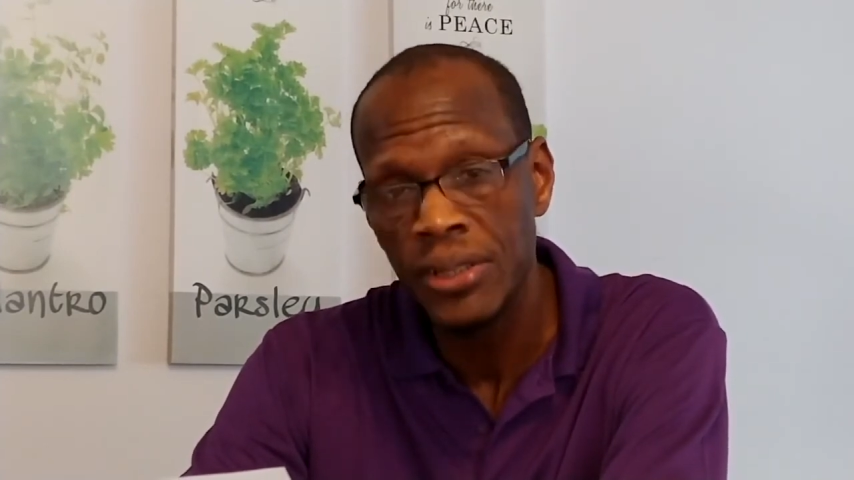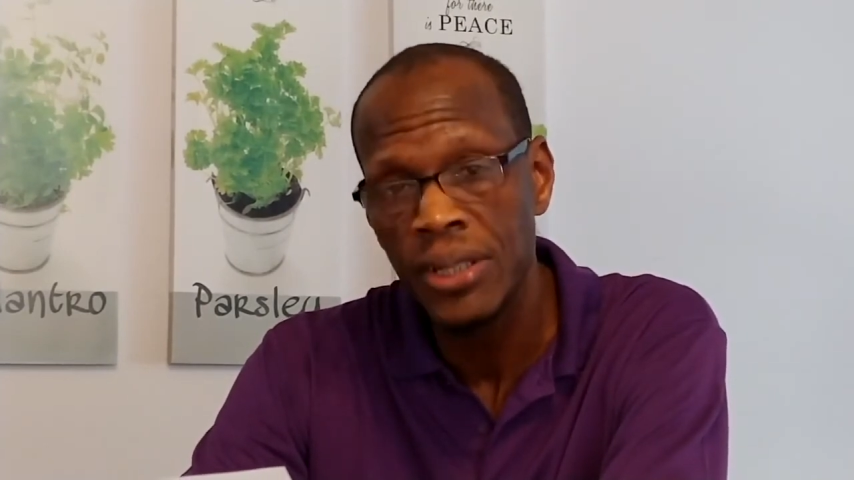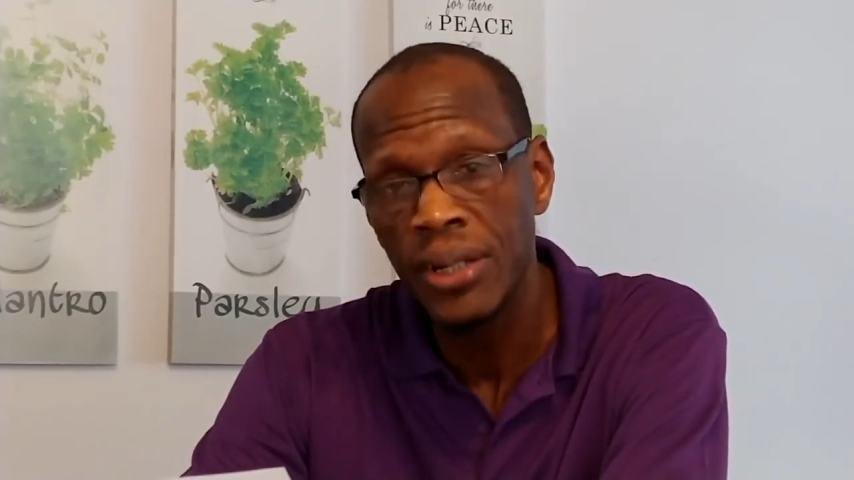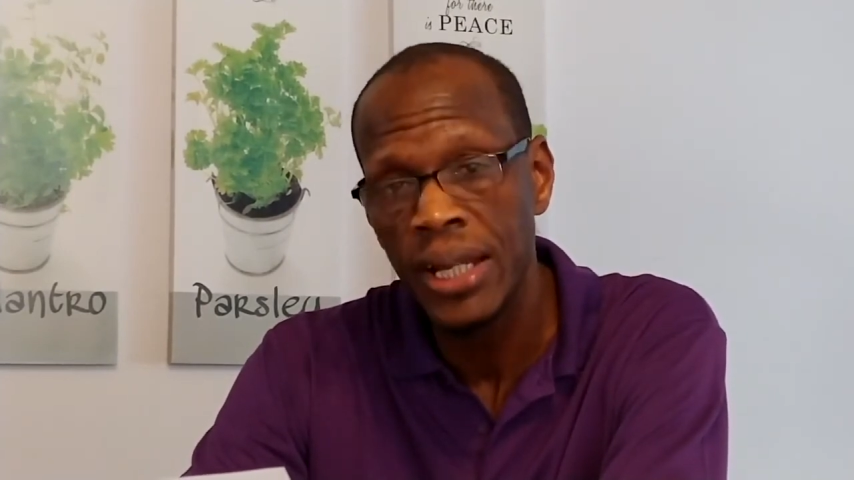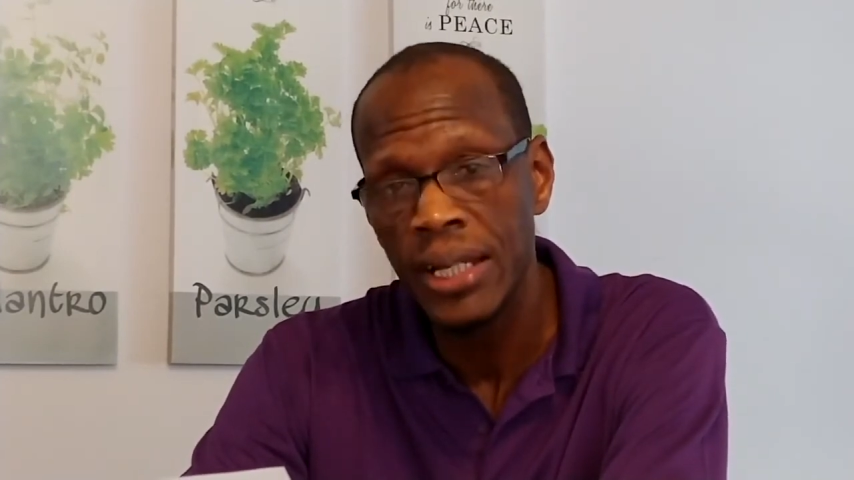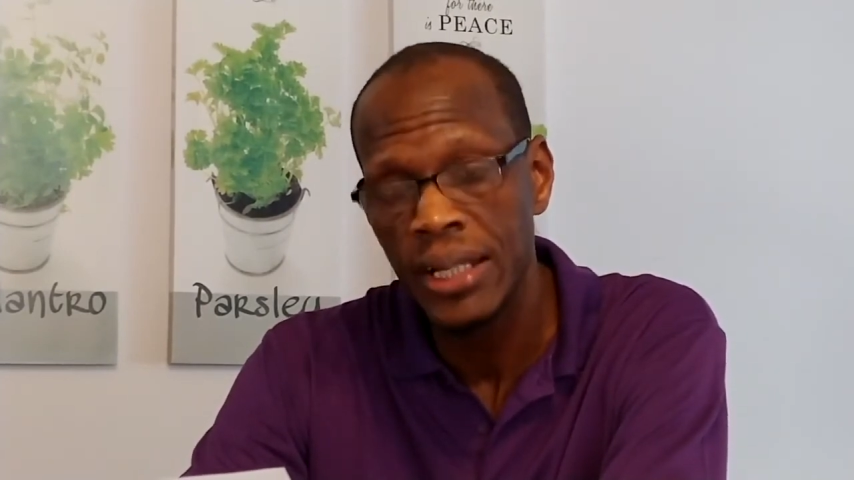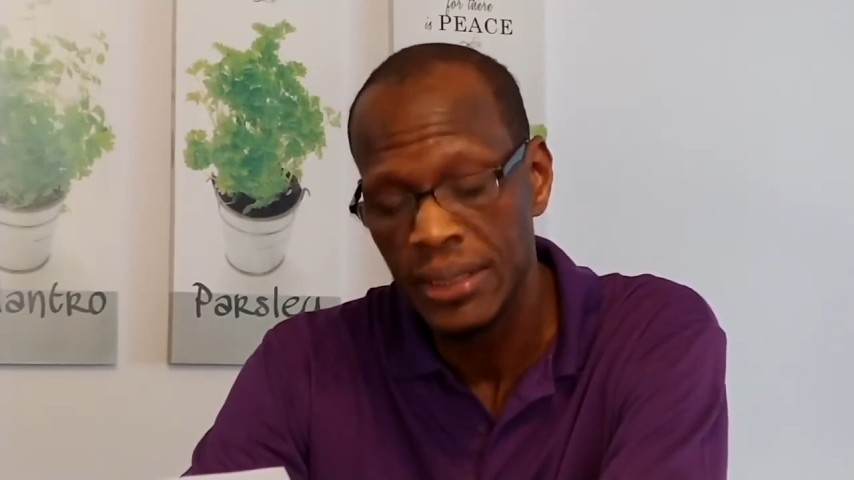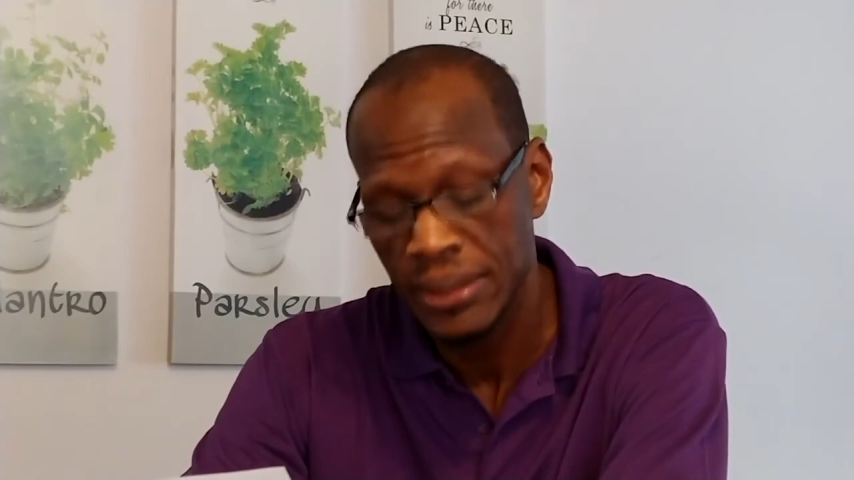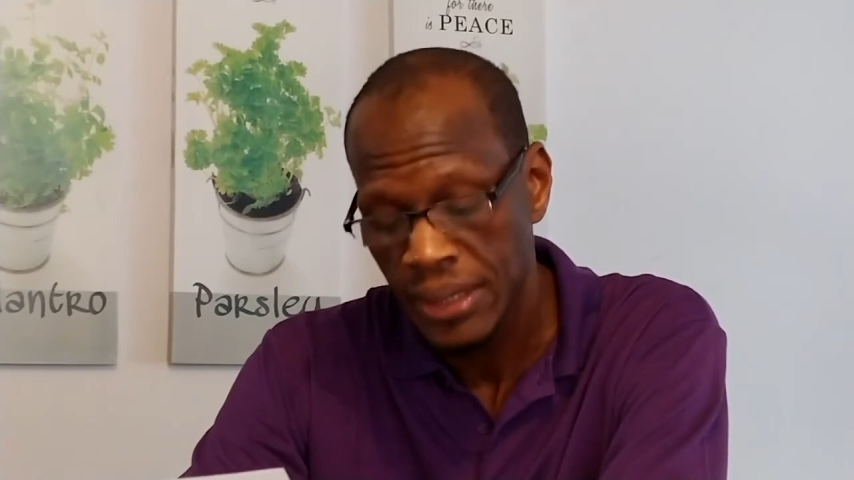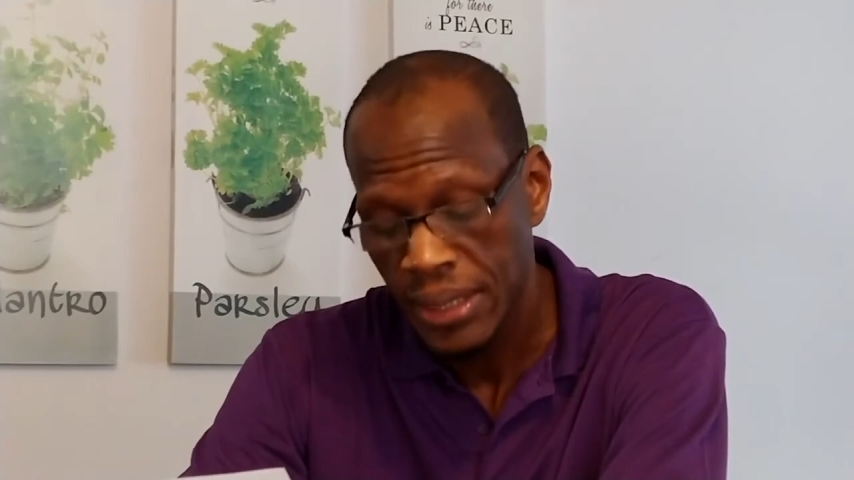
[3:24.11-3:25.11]
headaches,
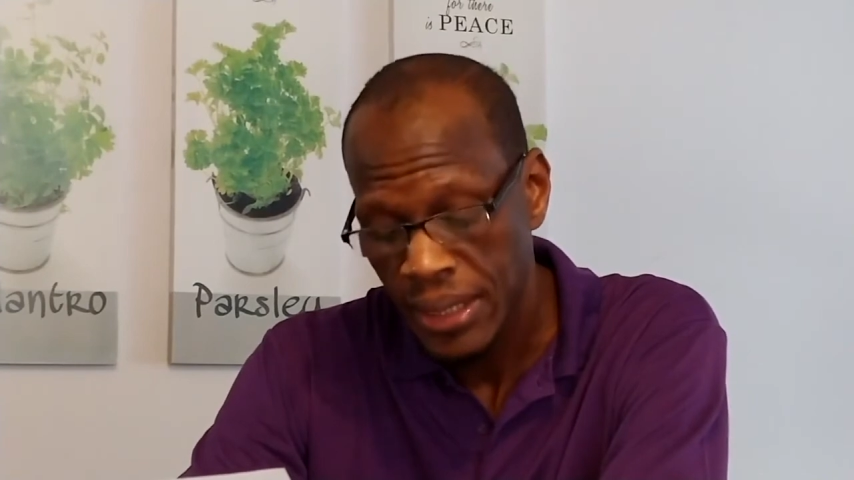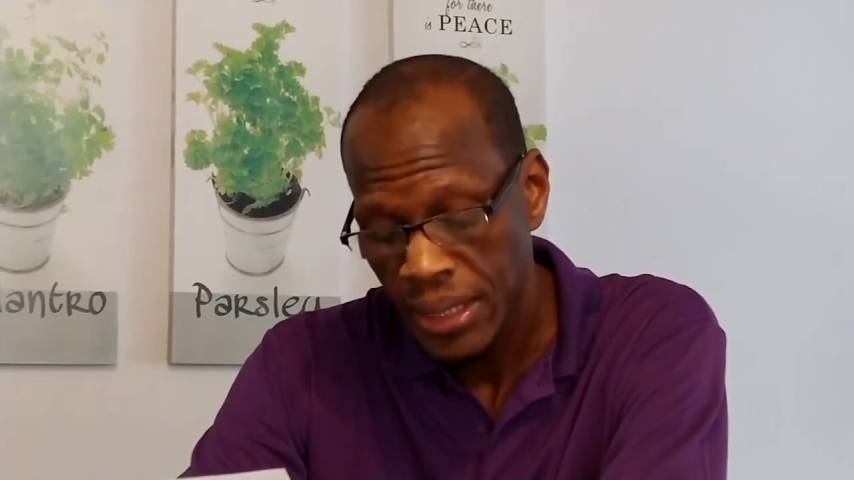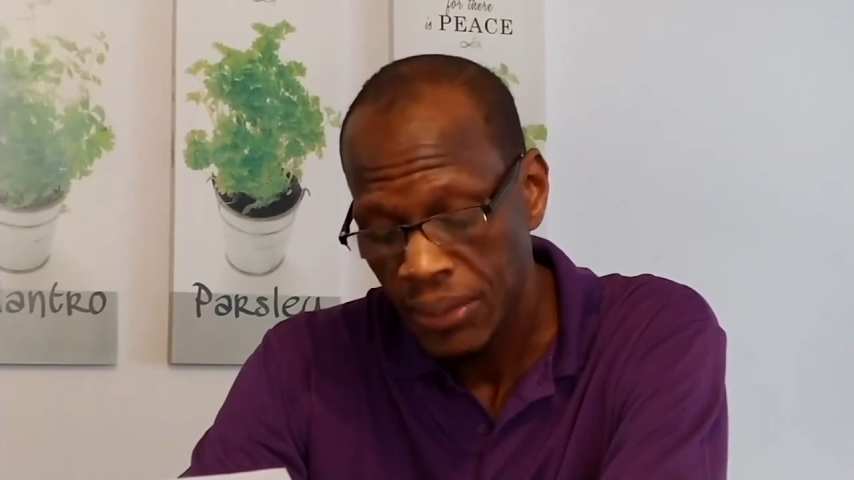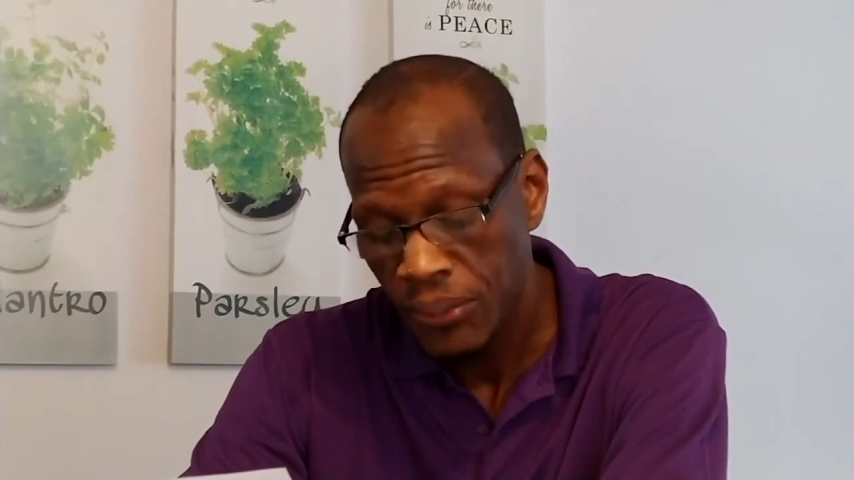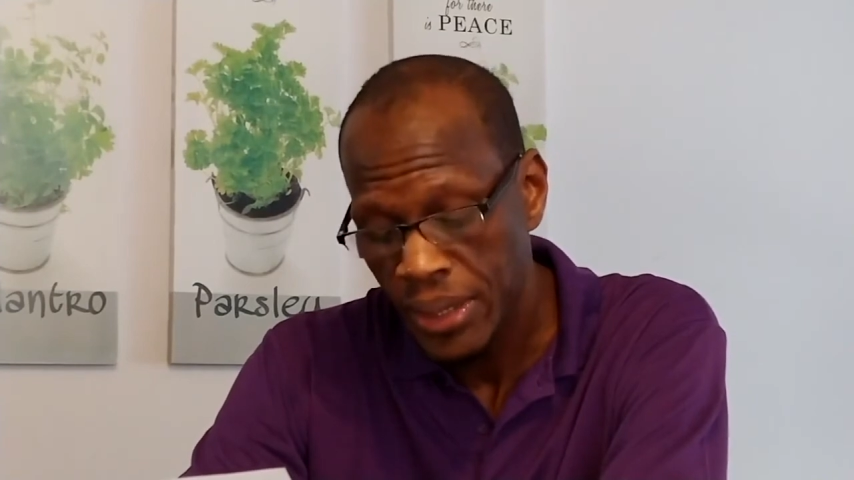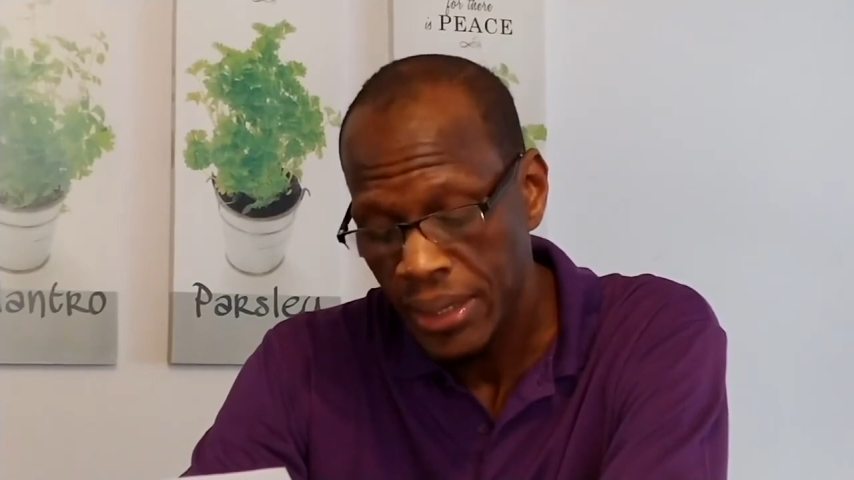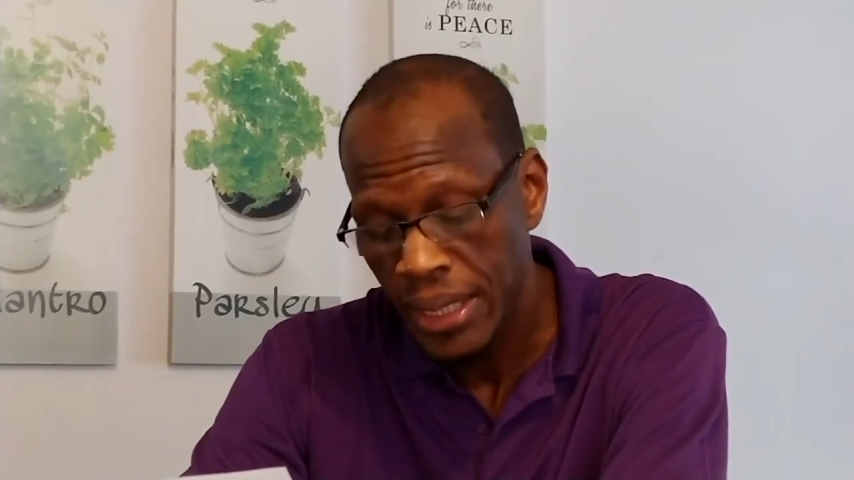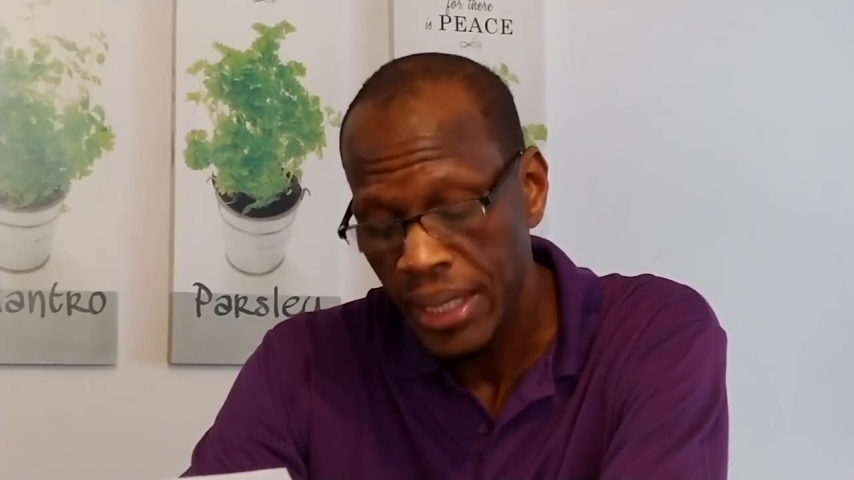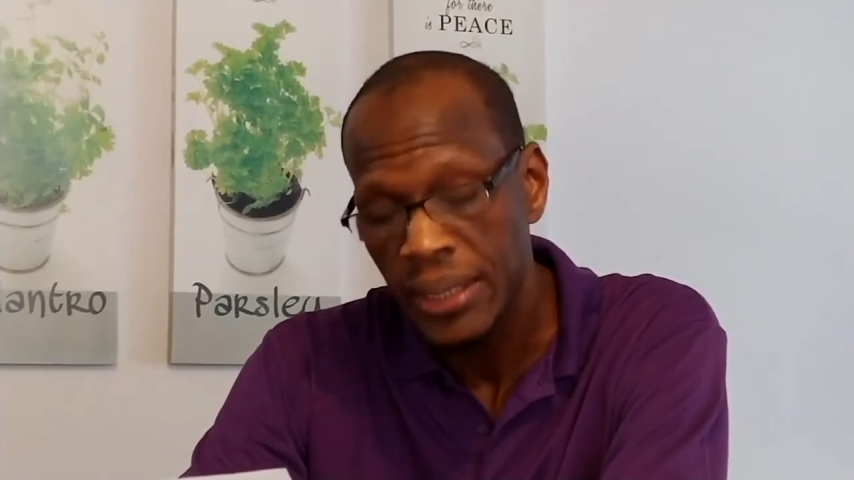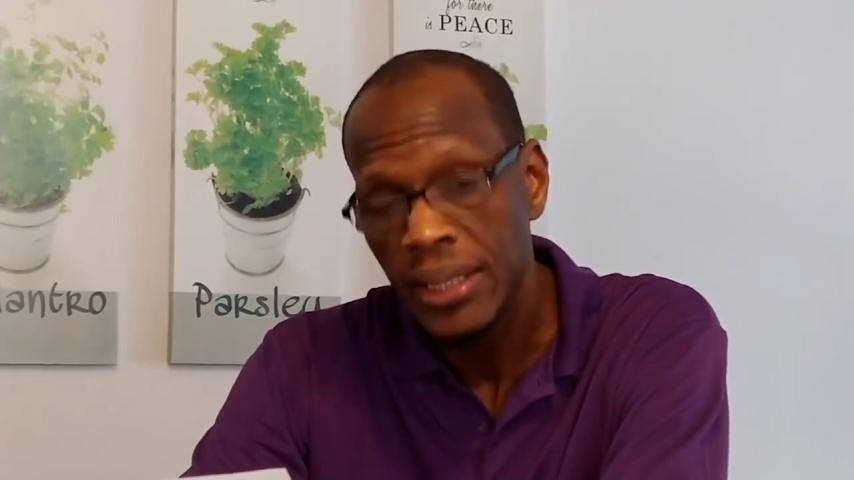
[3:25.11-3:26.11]
and one night,